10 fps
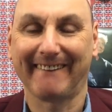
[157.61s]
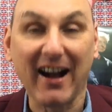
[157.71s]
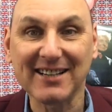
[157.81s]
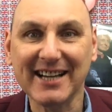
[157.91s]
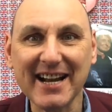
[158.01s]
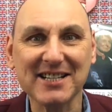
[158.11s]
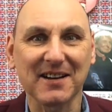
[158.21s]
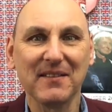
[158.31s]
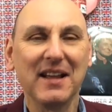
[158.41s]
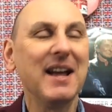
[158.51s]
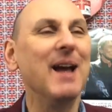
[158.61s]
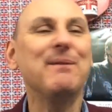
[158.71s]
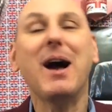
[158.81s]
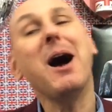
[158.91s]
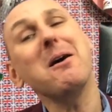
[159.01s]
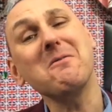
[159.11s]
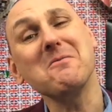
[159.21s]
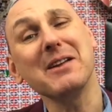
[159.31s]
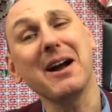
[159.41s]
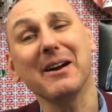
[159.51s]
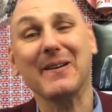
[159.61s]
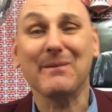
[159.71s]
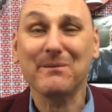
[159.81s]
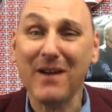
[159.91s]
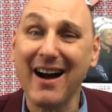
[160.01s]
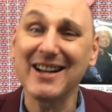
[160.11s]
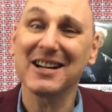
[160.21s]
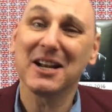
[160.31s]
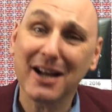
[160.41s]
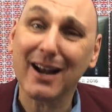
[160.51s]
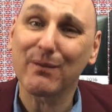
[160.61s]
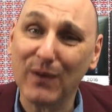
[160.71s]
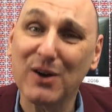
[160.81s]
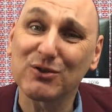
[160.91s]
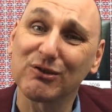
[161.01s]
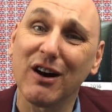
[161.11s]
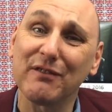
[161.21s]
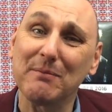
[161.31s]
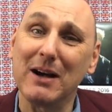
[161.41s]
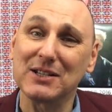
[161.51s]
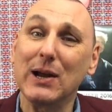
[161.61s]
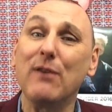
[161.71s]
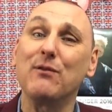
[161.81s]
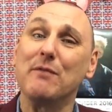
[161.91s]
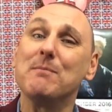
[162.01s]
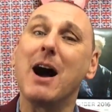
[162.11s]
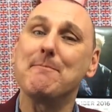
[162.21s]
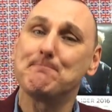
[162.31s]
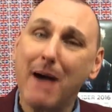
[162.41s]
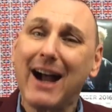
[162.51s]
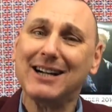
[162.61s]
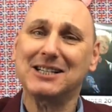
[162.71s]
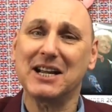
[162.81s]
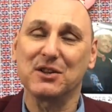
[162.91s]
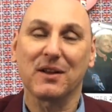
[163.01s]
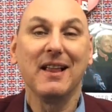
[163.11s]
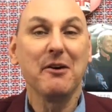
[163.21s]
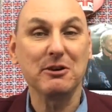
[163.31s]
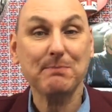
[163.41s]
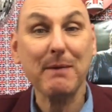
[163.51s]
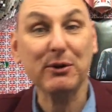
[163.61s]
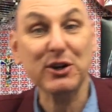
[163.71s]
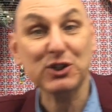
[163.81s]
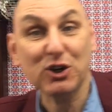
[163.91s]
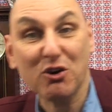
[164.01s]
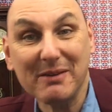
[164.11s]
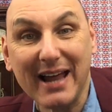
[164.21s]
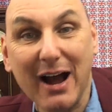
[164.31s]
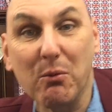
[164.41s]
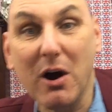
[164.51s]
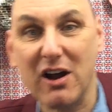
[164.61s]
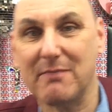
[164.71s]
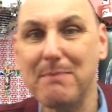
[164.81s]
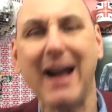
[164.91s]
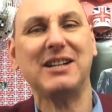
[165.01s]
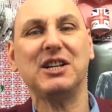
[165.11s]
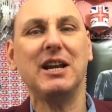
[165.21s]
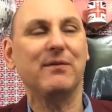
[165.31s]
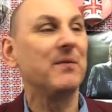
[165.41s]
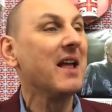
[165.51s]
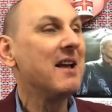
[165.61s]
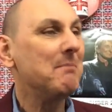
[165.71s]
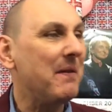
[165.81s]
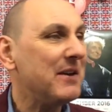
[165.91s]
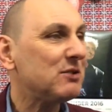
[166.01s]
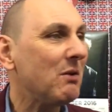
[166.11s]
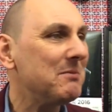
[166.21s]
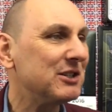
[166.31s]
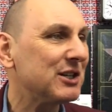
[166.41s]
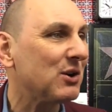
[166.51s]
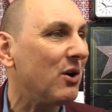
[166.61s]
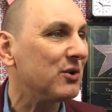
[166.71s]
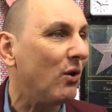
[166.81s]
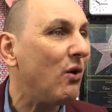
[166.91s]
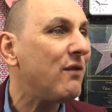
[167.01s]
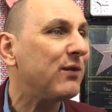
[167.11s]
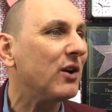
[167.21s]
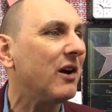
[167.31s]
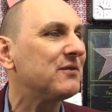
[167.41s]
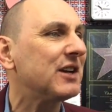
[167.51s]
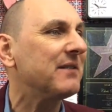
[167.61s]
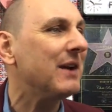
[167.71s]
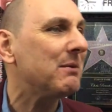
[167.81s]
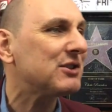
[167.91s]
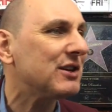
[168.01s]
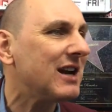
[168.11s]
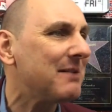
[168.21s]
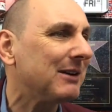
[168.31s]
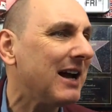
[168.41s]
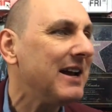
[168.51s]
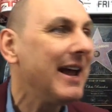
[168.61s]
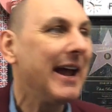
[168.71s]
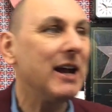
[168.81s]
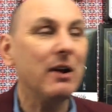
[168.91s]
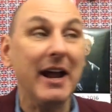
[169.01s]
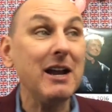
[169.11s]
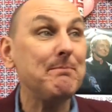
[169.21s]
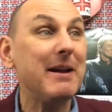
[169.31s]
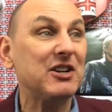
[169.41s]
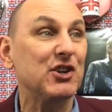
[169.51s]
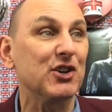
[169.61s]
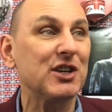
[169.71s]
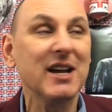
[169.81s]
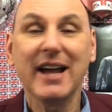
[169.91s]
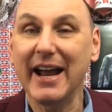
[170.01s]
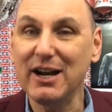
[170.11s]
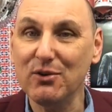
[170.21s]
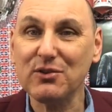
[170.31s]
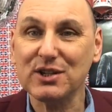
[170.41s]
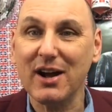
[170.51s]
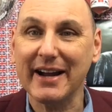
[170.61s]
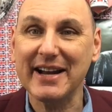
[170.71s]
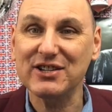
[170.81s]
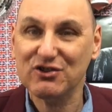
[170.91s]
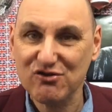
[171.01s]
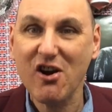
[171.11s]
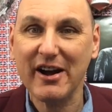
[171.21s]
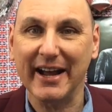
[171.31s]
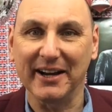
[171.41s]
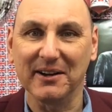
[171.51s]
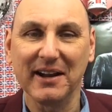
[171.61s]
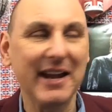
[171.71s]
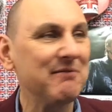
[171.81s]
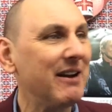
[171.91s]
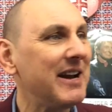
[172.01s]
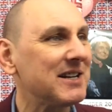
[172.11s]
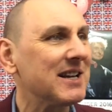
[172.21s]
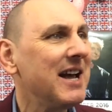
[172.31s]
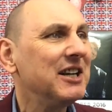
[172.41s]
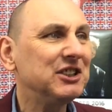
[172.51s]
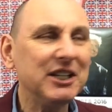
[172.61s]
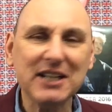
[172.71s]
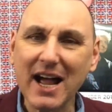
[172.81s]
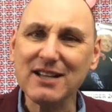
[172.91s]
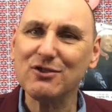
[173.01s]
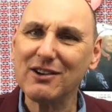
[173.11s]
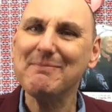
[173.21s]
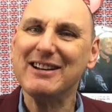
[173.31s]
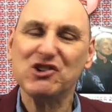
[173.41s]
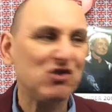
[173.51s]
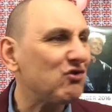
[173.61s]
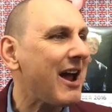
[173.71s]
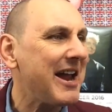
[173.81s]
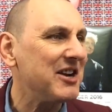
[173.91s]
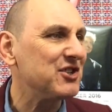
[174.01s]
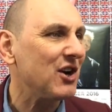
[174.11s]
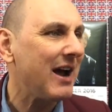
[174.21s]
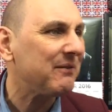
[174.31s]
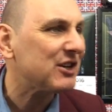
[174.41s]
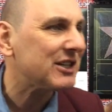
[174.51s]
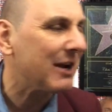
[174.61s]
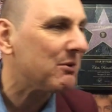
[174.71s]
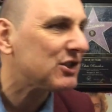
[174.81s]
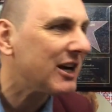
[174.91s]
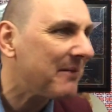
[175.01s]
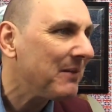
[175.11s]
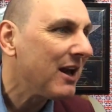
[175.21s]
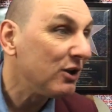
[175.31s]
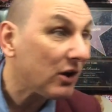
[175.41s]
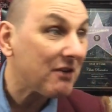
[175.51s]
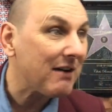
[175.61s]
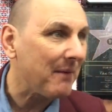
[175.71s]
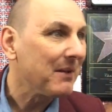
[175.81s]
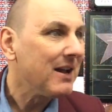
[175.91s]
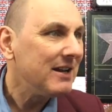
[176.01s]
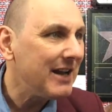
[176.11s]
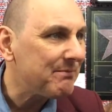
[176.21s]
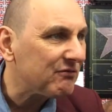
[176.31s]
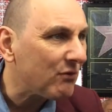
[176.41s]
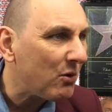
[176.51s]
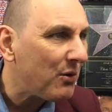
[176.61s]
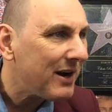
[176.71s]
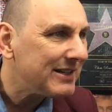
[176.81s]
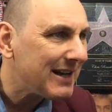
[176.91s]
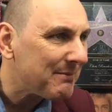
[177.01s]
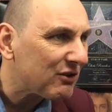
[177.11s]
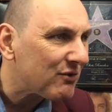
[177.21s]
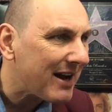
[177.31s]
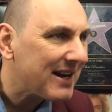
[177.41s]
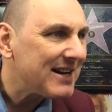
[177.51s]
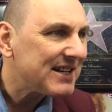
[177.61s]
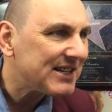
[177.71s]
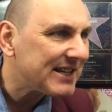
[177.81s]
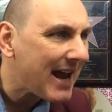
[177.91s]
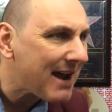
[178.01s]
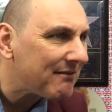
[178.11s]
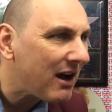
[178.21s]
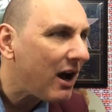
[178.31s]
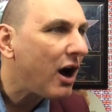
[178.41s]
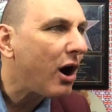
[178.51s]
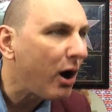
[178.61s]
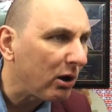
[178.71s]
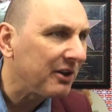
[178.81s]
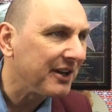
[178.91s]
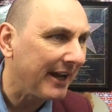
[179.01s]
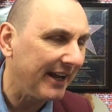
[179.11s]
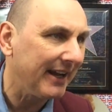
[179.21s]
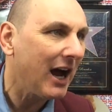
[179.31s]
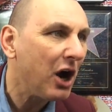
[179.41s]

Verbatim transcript: I did. If only I could find a little photograph of myself with my buck teeth, which people used to call me that at work, buck teeth. But this woman, she's got an awful lot of teeth. Now, what's her name again? He, in the pictures, he looks like he's crying. He really does. She does look a bit strange, I have to say. What's her name? Look her up. Liberal Democrat Sarah Olney.